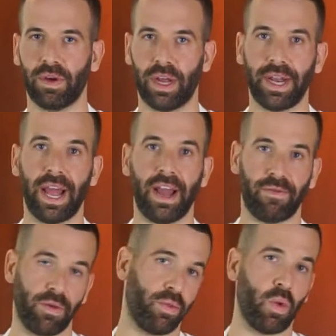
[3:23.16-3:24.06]
and
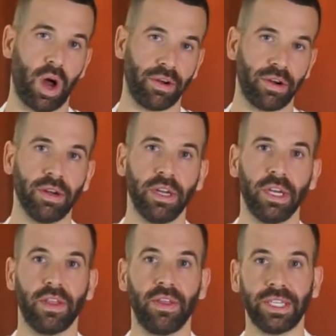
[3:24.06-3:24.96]
half with water.
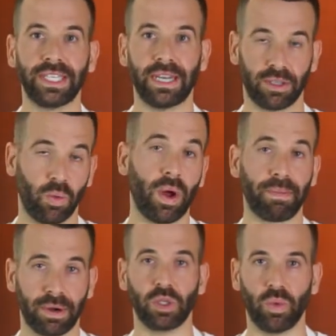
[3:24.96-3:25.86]
This time, so one
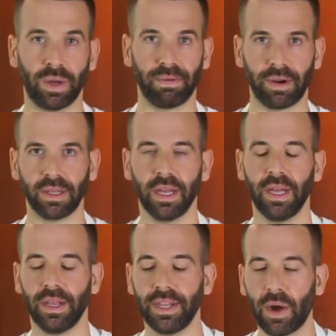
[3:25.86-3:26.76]
part to one part.
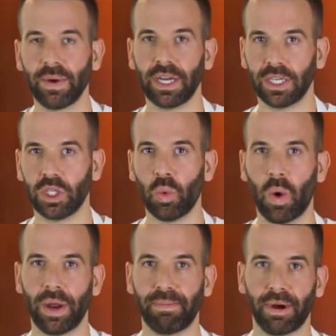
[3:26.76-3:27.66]
Now we're gonna do
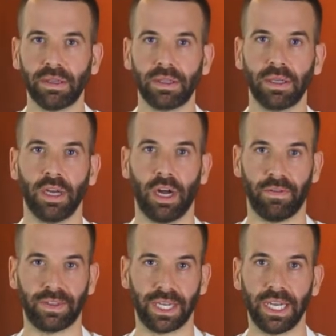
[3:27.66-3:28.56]
one part
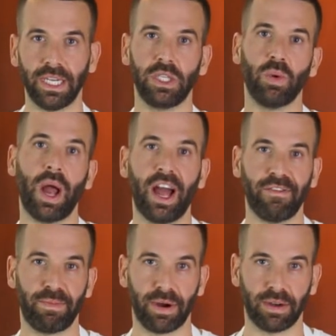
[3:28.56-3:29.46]
of tahini to
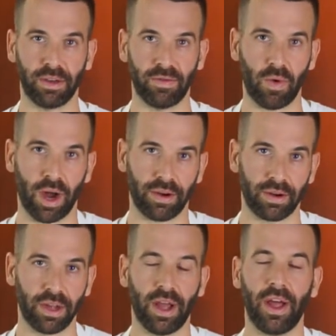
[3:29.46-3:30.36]
half part of water.
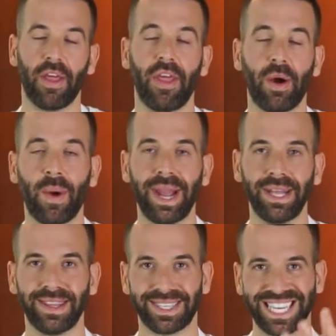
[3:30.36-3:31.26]
That way
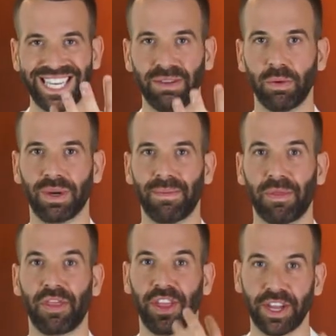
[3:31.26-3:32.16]
the tahini will become
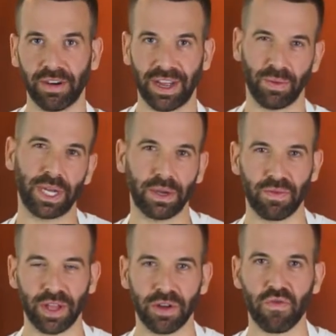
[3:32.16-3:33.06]
thicker and we can
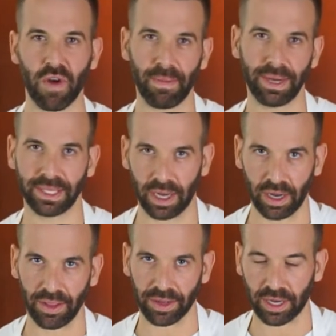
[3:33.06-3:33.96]
really rub it
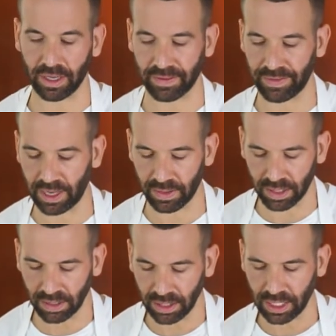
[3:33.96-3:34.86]
on the
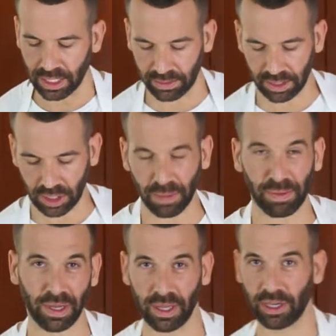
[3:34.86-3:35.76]
cauliflower. So just gonna
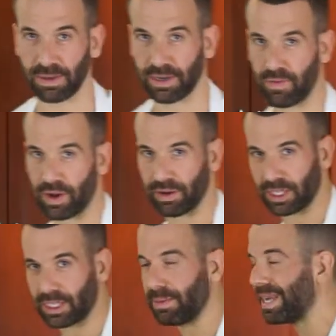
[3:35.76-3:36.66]
put a little bit of water,
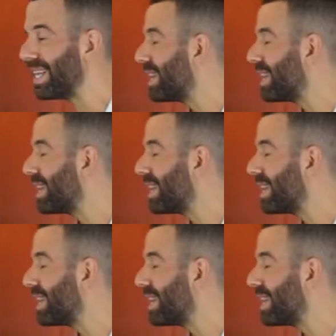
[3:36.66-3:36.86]
just to make